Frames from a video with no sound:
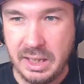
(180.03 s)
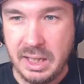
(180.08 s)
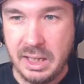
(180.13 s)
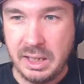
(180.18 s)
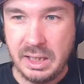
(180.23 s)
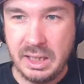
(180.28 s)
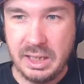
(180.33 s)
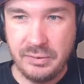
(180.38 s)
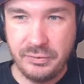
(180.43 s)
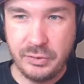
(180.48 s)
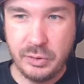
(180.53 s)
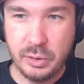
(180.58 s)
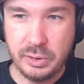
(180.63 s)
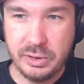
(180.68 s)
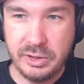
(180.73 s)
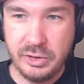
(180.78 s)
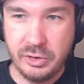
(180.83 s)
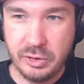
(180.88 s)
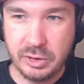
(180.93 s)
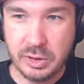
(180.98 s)
if your
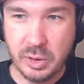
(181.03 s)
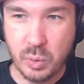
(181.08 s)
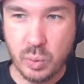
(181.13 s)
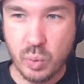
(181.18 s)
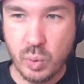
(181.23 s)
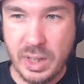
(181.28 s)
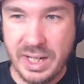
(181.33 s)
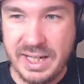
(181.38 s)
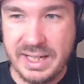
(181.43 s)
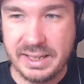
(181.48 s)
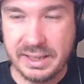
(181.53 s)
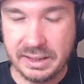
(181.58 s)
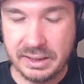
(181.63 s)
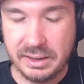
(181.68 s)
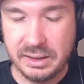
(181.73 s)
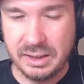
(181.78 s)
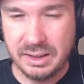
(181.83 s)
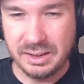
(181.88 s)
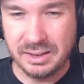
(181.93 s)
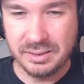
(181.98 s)
leader is
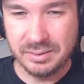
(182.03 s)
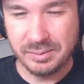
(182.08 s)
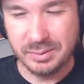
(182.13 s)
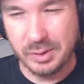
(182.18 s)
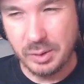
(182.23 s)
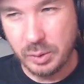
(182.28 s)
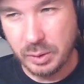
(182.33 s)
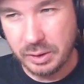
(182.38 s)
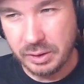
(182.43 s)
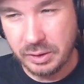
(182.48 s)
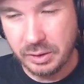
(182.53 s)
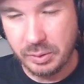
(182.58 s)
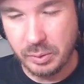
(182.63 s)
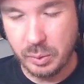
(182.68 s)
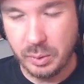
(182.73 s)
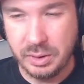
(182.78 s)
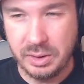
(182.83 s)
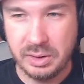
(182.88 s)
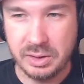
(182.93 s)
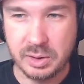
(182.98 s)
awakened, and
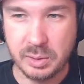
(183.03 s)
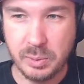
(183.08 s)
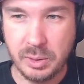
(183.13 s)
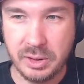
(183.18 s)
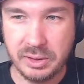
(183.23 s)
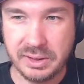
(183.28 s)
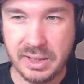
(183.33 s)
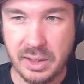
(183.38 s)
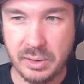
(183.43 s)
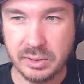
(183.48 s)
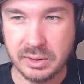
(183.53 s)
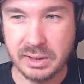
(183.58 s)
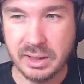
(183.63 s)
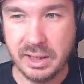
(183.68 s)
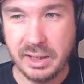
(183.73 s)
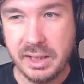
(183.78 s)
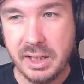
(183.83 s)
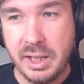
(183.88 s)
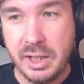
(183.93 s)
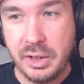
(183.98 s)
one small
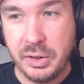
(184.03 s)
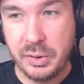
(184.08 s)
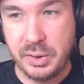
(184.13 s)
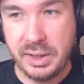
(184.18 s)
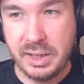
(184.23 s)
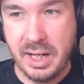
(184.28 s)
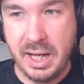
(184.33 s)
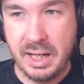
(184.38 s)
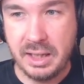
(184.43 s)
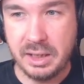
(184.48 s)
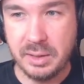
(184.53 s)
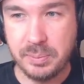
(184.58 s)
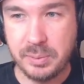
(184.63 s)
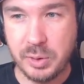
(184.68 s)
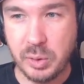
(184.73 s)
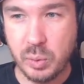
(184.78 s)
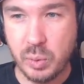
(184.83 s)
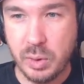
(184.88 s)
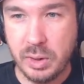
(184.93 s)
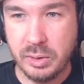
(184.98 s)
downside, you can add up to
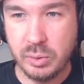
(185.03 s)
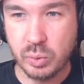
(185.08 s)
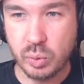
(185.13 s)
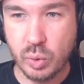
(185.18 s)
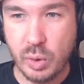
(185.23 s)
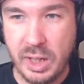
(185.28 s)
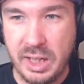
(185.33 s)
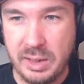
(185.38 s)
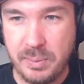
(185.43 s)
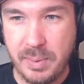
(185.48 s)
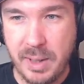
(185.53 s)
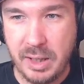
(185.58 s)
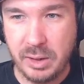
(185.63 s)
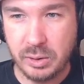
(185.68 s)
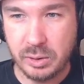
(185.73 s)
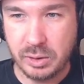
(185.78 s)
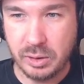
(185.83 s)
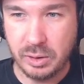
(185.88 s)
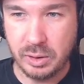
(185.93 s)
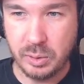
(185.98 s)
1 red battle
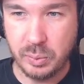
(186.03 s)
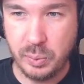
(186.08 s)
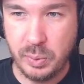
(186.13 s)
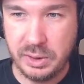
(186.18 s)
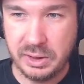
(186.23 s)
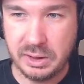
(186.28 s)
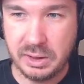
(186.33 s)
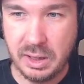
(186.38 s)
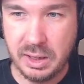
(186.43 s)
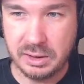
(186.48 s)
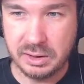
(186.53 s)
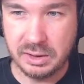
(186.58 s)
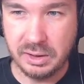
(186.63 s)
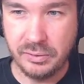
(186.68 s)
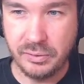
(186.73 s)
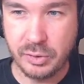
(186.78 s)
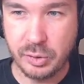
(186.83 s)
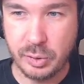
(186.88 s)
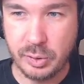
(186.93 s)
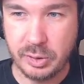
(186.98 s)
card with the cost
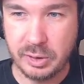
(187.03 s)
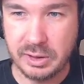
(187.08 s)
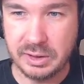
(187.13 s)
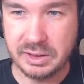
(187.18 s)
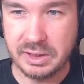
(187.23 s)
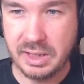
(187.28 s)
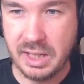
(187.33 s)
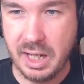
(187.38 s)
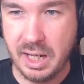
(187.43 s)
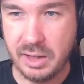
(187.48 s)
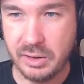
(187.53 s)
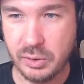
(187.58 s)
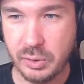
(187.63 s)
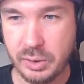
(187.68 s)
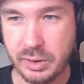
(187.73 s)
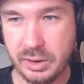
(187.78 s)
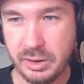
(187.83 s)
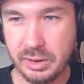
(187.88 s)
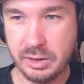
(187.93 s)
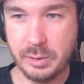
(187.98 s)
of 3 or less in
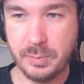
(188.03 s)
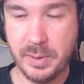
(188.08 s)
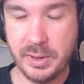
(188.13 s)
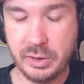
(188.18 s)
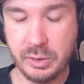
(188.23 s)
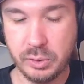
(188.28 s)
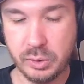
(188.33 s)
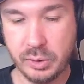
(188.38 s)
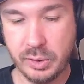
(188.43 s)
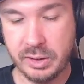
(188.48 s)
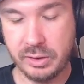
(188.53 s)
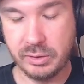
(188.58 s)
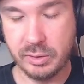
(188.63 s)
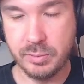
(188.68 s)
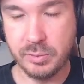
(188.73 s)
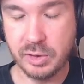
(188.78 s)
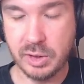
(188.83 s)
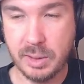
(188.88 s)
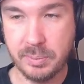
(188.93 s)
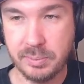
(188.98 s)
Android and special traits from
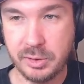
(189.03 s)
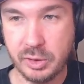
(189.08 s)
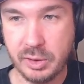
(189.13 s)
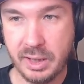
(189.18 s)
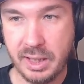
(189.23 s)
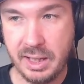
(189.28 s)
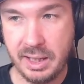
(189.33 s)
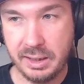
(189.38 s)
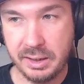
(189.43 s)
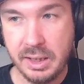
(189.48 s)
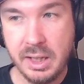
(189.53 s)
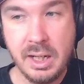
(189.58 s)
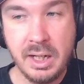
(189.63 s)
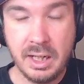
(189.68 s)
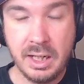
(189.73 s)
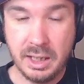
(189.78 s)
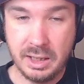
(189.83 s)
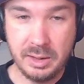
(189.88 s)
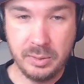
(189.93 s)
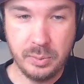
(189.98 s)
drop to your hand.
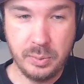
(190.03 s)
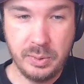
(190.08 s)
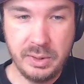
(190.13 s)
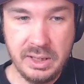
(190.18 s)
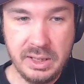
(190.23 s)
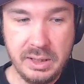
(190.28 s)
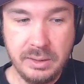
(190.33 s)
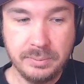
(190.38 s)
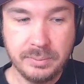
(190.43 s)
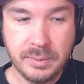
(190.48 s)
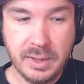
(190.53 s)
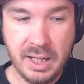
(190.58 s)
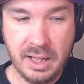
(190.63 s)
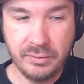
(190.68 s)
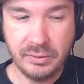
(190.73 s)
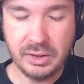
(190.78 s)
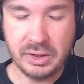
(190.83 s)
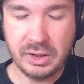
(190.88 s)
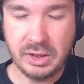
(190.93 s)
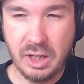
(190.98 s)
And we
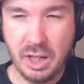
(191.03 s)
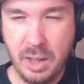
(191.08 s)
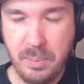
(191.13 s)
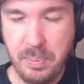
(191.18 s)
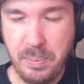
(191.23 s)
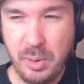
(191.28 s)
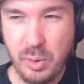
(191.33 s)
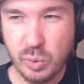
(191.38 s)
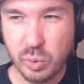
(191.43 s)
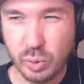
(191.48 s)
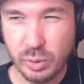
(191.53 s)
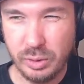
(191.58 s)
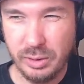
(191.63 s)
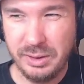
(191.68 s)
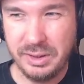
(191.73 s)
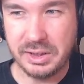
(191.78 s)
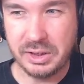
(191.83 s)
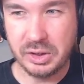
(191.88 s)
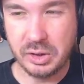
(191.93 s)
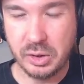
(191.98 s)
have a couple
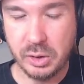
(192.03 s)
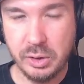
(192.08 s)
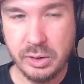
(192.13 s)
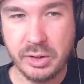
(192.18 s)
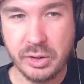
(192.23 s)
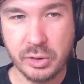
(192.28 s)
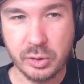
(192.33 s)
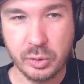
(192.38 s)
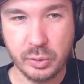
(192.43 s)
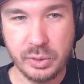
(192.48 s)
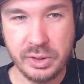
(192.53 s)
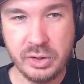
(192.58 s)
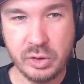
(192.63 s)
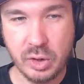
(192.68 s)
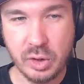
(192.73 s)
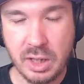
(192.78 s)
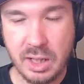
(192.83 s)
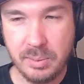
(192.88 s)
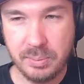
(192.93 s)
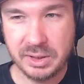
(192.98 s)
really good 3
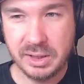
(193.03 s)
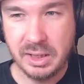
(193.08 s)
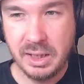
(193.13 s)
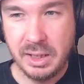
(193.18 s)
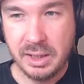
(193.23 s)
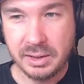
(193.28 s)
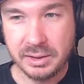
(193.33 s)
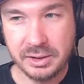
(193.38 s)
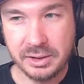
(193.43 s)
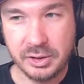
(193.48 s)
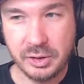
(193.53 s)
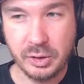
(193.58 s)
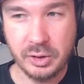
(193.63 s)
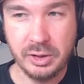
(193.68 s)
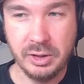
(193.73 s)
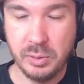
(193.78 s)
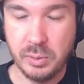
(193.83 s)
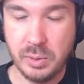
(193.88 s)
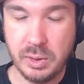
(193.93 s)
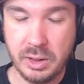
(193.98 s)
drops that you're going
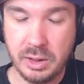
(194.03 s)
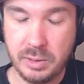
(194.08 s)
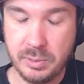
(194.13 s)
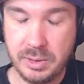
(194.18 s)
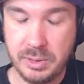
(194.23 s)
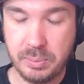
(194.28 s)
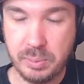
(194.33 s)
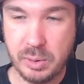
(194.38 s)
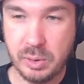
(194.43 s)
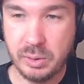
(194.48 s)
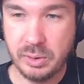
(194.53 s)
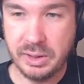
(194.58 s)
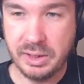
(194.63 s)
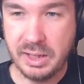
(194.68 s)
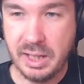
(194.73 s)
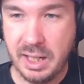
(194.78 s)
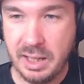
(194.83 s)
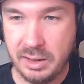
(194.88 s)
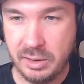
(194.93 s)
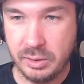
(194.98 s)
to want to be pulling
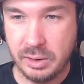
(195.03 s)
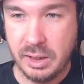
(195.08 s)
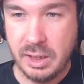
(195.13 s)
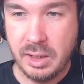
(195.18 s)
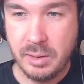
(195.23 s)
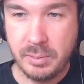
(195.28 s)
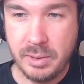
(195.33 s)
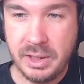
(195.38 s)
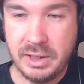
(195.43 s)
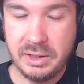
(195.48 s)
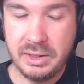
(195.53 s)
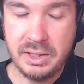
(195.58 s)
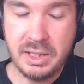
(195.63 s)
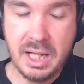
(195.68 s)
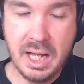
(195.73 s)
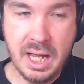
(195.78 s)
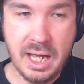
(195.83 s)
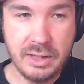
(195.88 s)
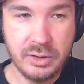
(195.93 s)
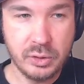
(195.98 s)
out, mainly
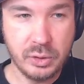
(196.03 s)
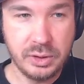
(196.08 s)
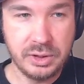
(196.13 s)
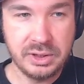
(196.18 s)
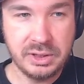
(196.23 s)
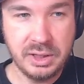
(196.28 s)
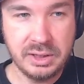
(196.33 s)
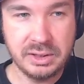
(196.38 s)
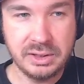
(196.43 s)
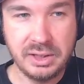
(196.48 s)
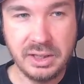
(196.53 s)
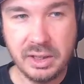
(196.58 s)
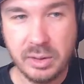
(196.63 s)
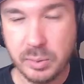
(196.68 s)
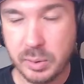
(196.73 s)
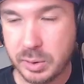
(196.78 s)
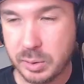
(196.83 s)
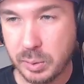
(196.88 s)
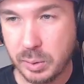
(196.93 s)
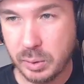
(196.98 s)
the Android 16,
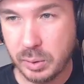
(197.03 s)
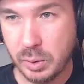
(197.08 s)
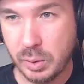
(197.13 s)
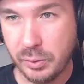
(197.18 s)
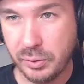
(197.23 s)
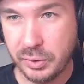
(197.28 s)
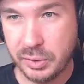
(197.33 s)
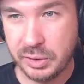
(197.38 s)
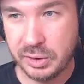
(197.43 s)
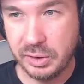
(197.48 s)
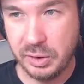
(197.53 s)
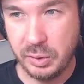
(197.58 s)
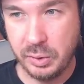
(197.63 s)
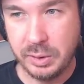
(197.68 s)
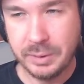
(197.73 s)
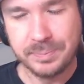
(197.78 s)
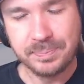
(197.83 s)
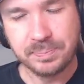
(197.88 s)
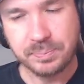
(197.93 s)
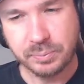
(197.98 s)
which we'll go over soon.
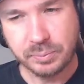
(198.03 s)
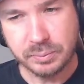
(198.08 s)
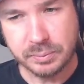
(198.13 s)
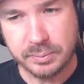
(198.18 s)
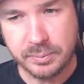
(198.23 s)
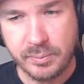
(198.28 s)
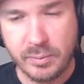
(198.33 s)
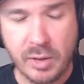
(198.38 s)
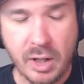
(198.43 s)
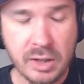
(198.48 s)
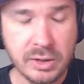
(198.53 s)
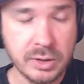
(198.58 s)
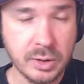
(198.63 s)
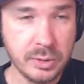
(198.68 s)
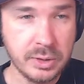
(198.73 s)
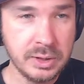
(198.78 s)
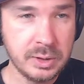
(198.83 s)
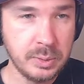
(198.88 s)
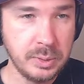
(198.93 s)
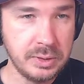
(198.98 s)
So
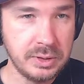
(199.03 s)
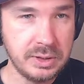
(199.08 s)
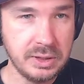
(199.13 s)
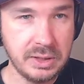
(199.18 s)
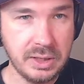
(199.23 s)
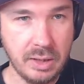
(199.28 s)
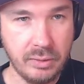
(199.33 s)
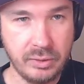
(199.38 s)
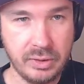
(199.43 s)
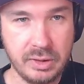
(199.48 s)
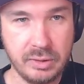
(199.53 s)
this one's a definite